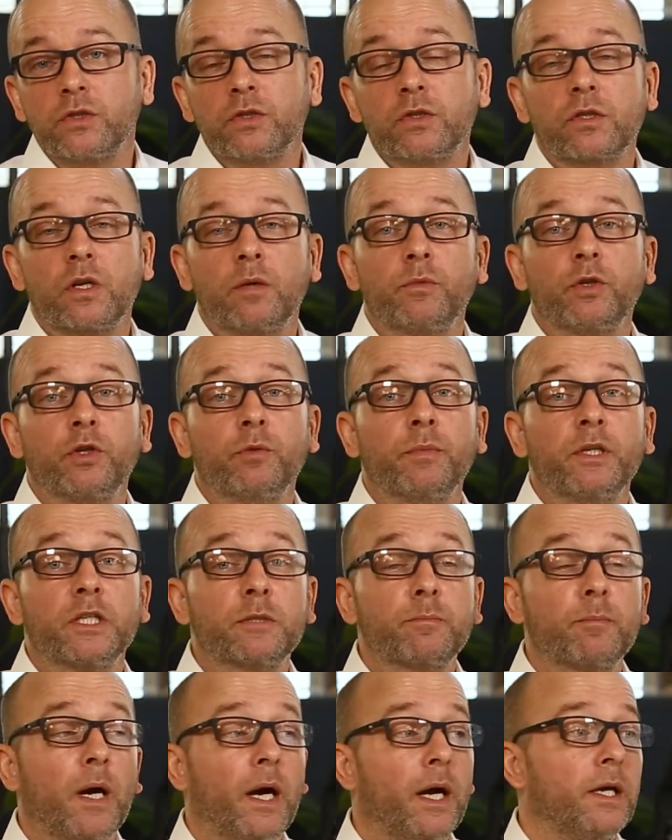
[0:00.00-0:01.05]
some learn
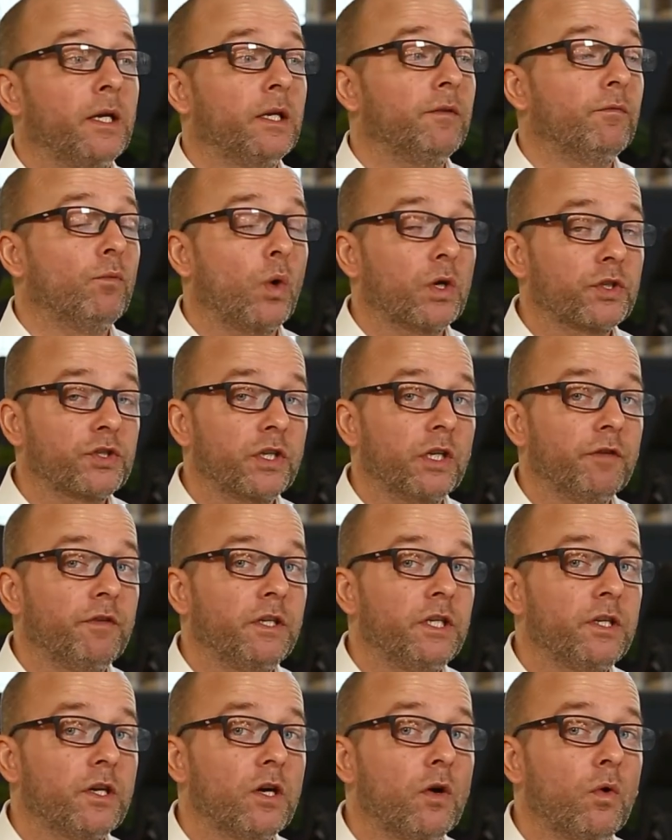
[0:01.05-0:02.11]
best by watching a
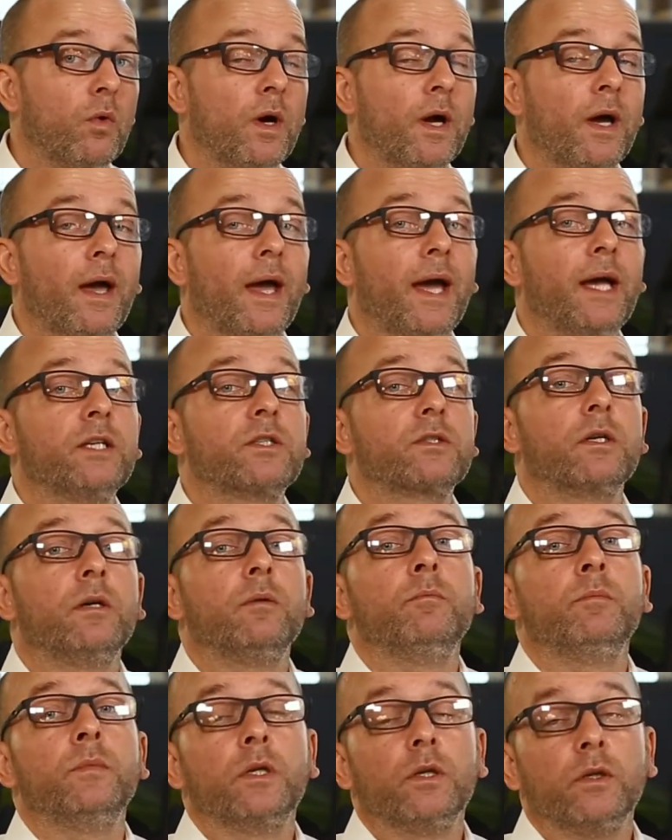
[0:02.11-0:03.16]
video, and
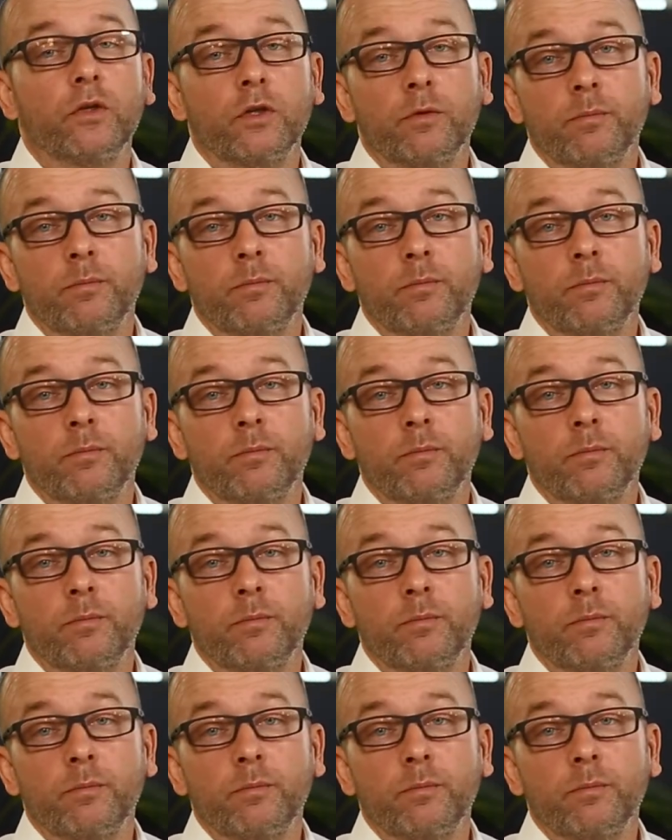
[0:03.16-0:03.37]
some learn